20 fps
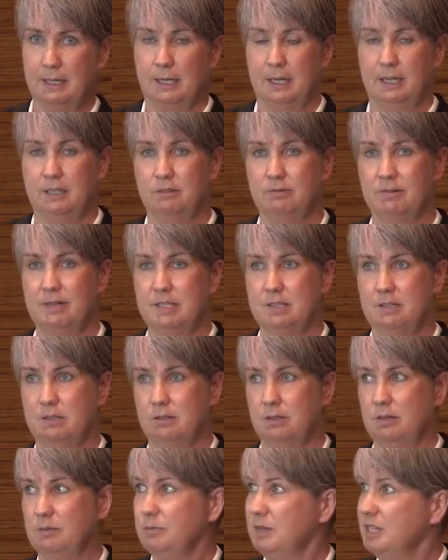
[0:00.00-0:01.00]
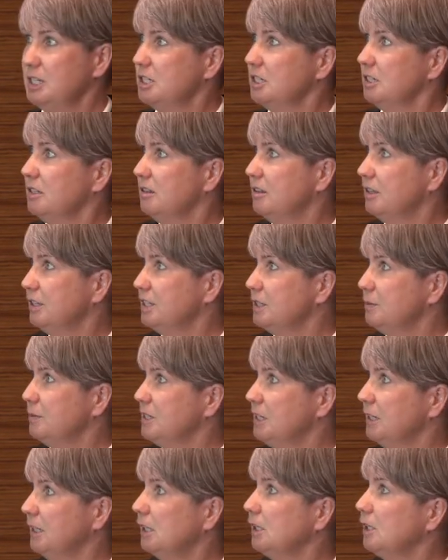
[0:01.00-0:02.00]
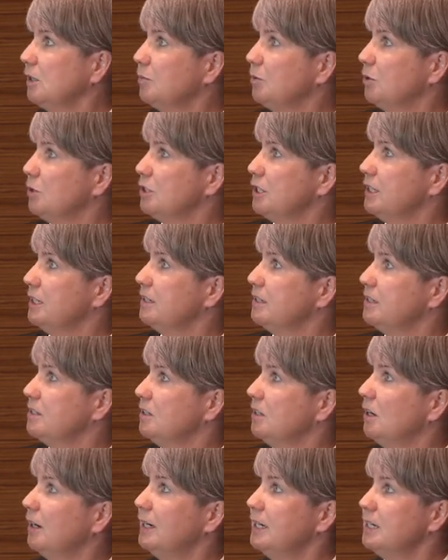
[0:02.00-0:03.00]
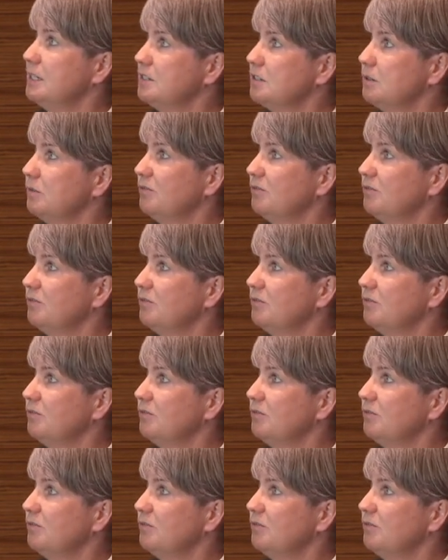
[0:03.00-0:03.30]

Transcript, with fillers: And the reason I mentioned this particular project is I asked